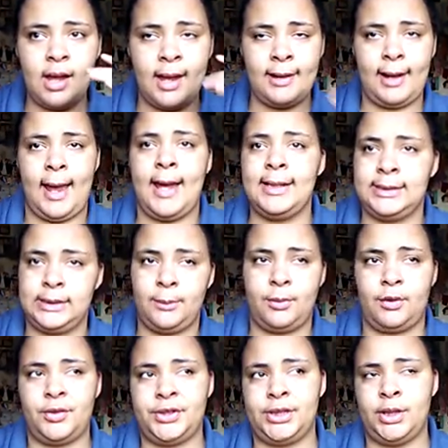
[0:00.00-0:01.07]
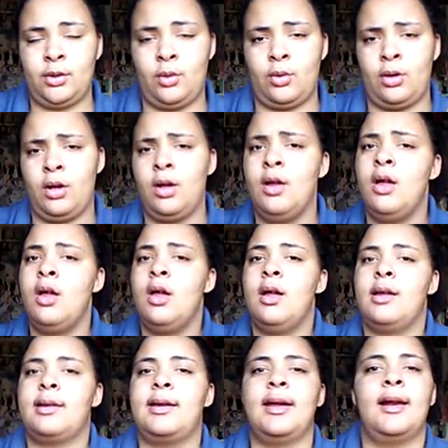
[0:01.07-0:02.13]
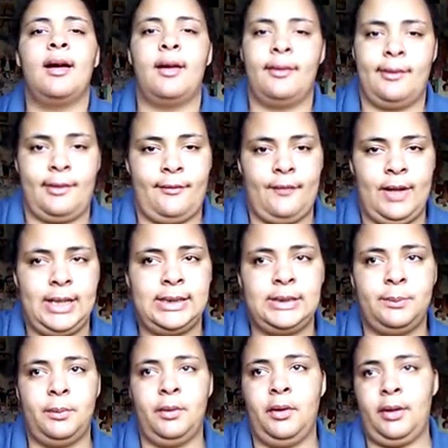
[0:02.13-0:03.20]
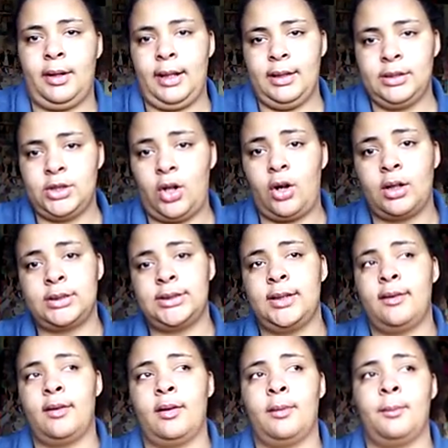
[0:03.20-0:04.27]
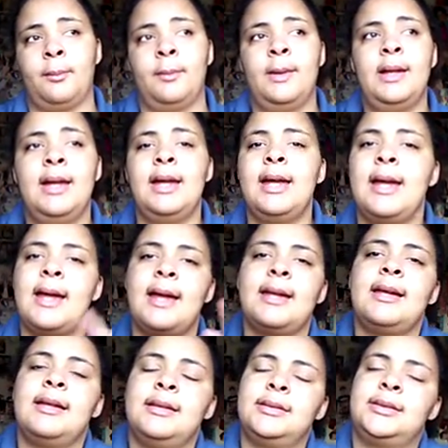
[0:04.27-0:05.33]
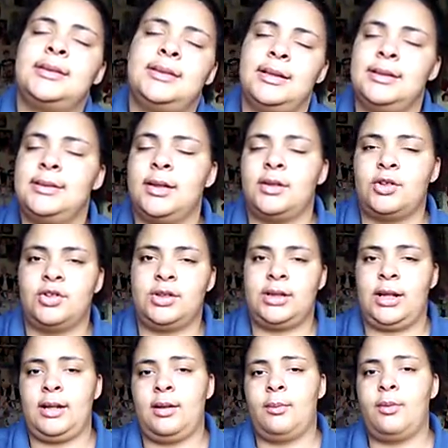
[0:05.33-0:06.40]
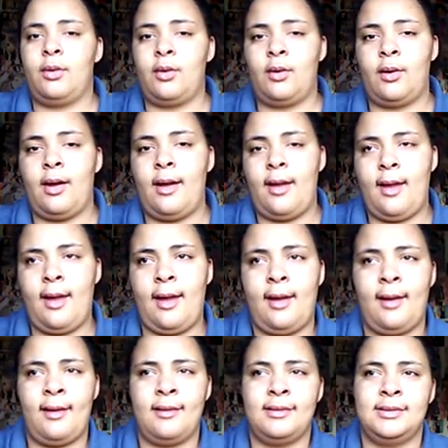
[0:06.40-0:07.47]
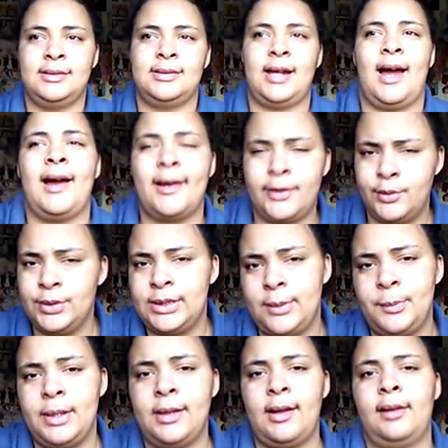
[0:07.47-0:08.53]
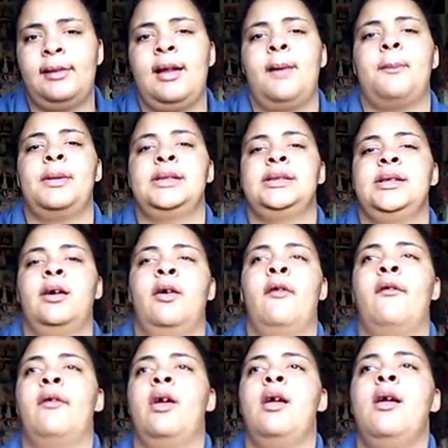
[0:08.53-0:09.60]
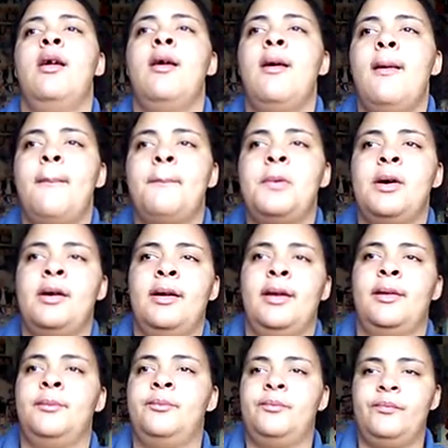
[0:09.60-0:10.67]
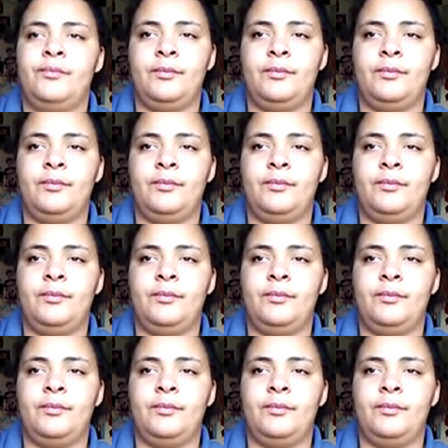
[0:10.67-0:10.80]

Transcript: and ask the person or get on their Facebook and talk to them. It's it's understandable and I used to be like that myself. But